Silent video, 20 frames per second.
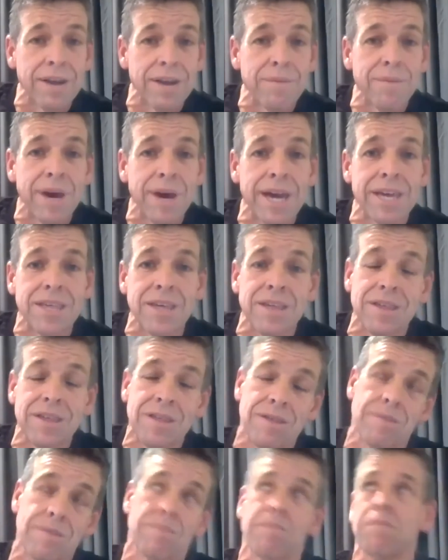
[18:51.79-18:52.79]
It makes
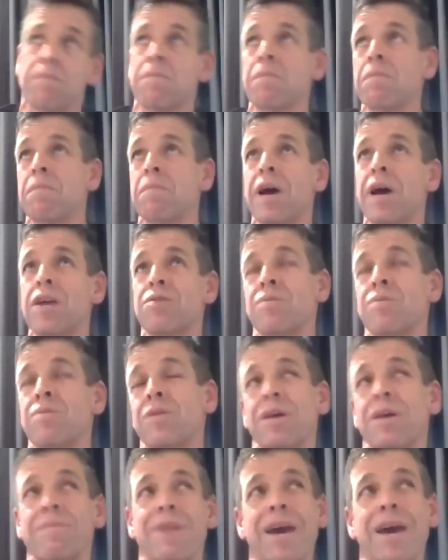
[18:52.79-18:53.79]
you
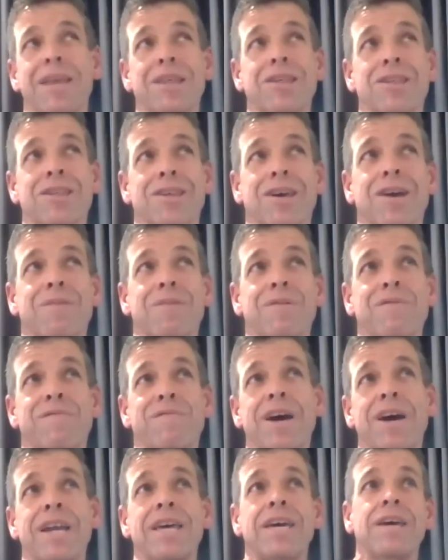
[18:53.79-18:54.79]
think, man, this is going to be
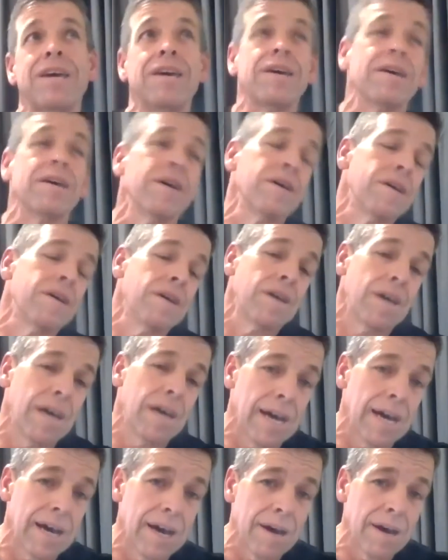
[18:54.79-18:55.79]
funny,
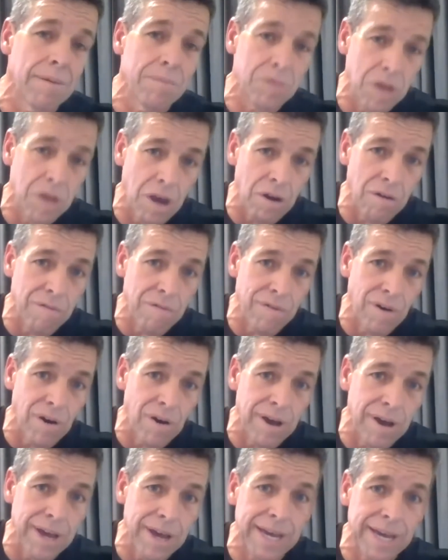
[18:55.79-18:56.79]

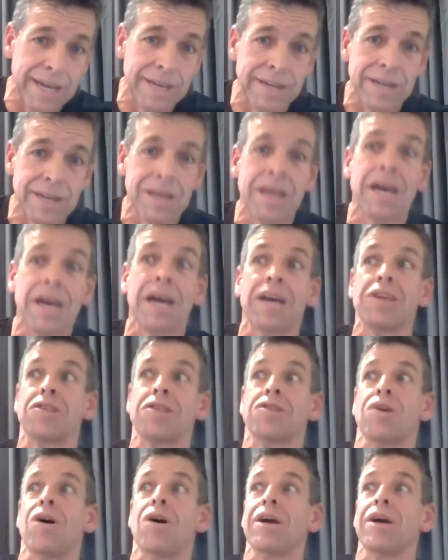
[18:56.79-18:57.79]
terrifying,
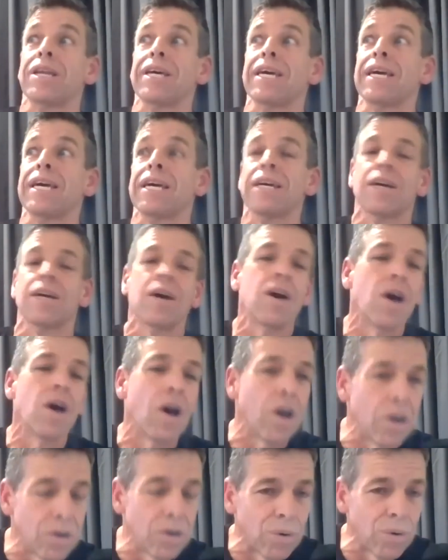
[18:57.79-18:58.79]
exciting,
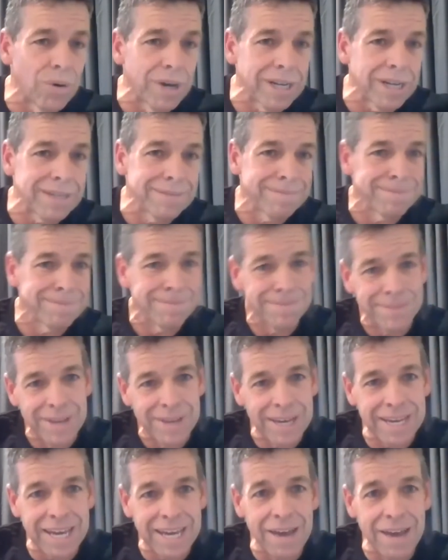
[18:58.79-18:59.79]
annoyed.
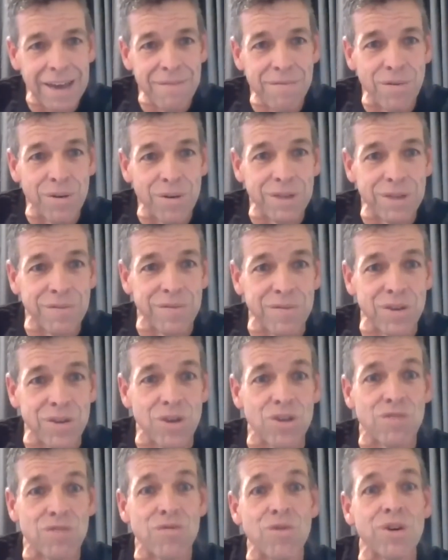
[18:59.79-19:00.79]
Okay, 4 different
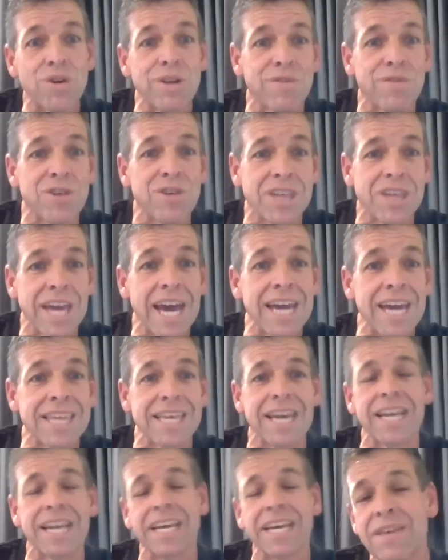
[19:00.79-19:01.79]
views, 4 different states,
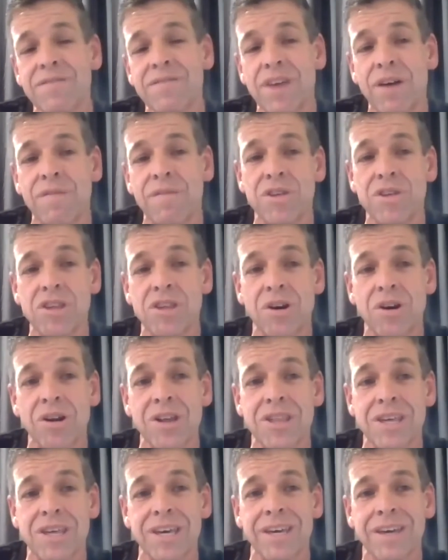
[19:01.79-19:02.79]
and it our
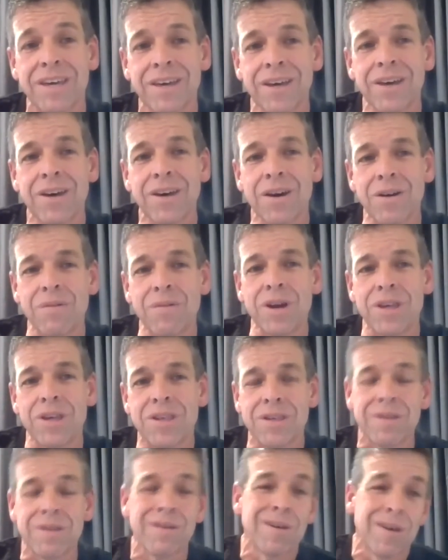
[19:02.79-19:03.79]
physiology,
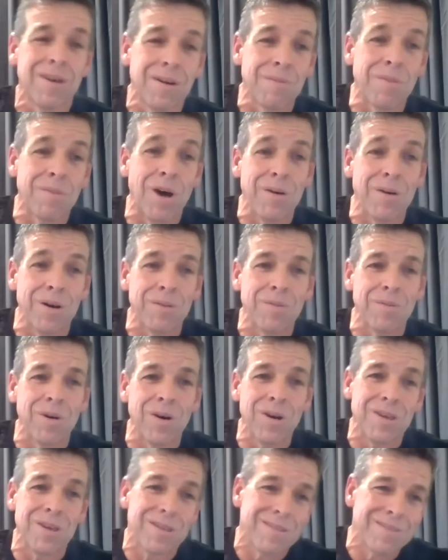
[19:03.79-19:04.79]
which my one
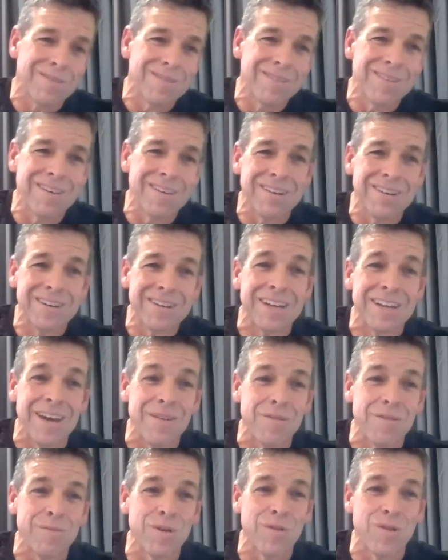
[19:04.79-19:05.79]
was, I did have
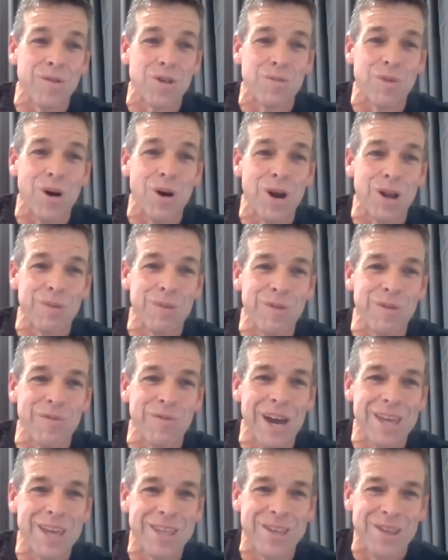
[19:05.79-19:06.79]
a bit of a smile on my
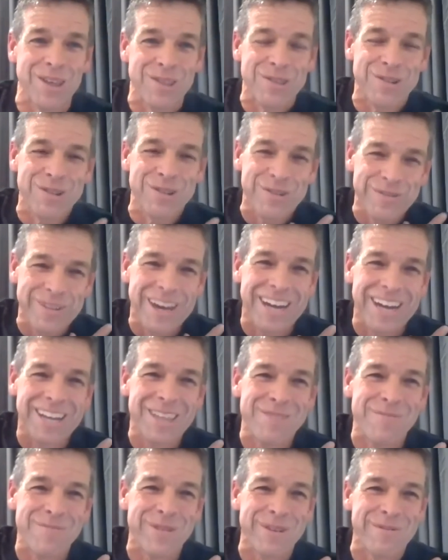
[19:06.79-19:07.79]
face, because I thought, man,
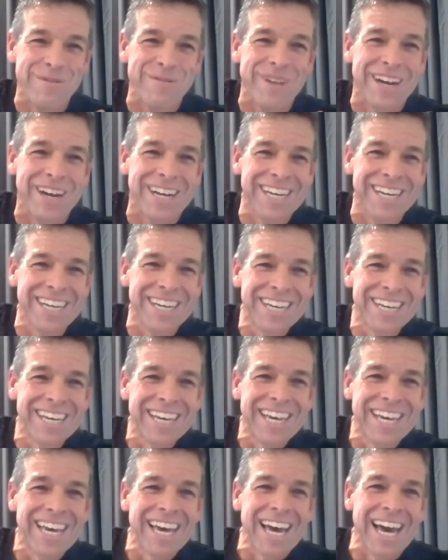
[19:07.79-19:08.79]
it's pretty funny.
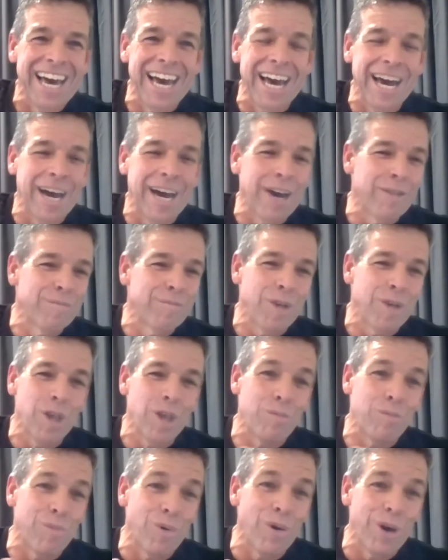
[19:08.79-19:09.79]
And the
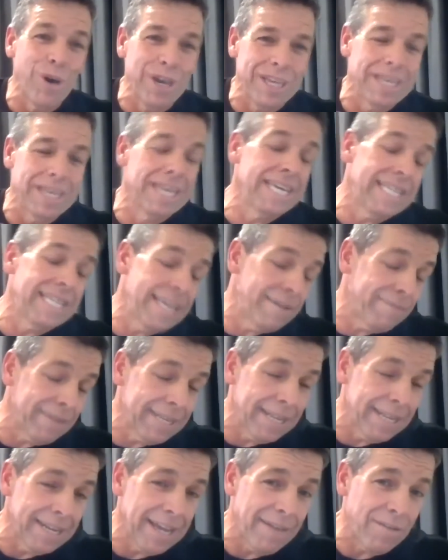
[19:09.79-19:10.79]
boy, he
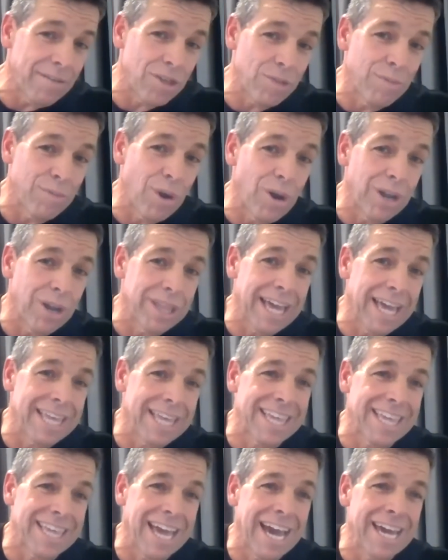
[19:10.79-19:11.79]
definitely didn't have a smile at that
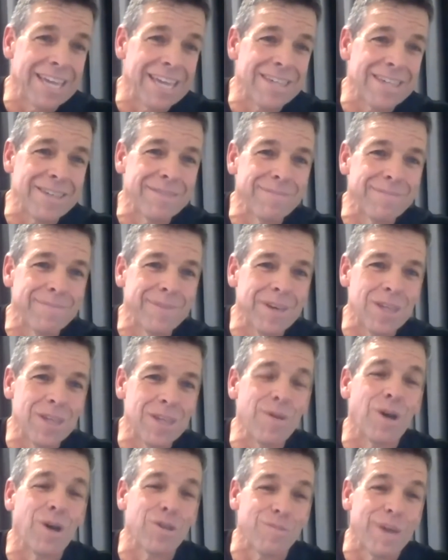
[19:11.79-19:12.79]
stage. He
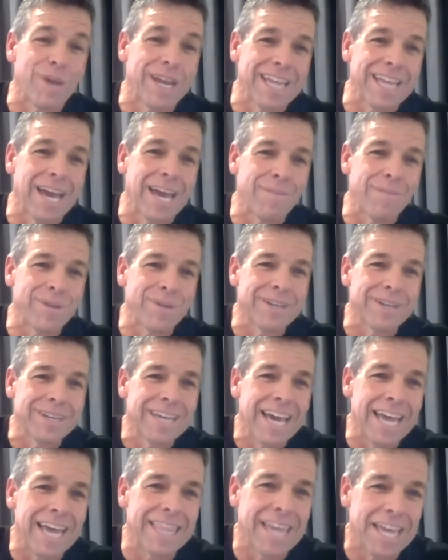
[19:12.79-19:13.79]
smiles about it now, but
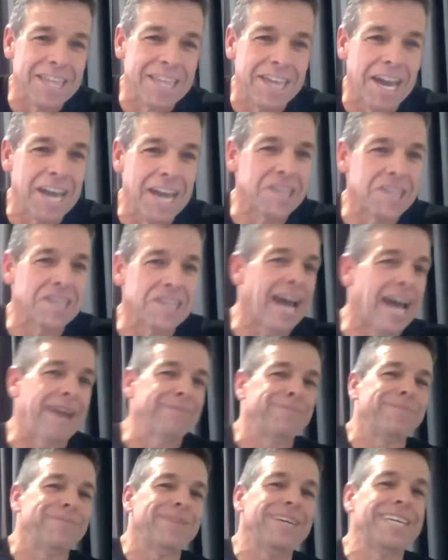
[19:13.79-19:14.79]
at that stage, no,
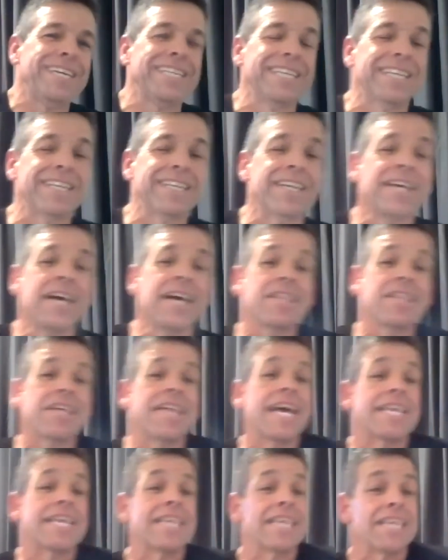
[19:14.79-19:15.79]
he didn't. So
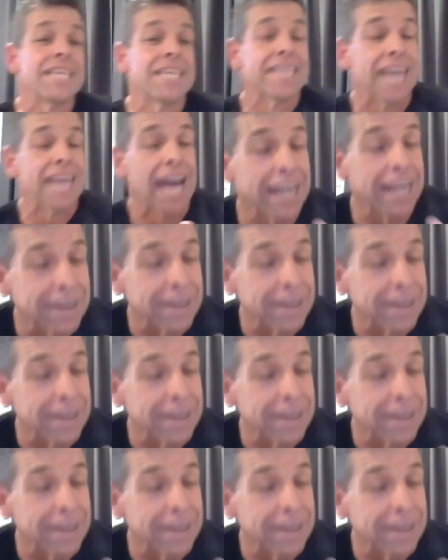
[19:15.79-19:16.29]
that's his state.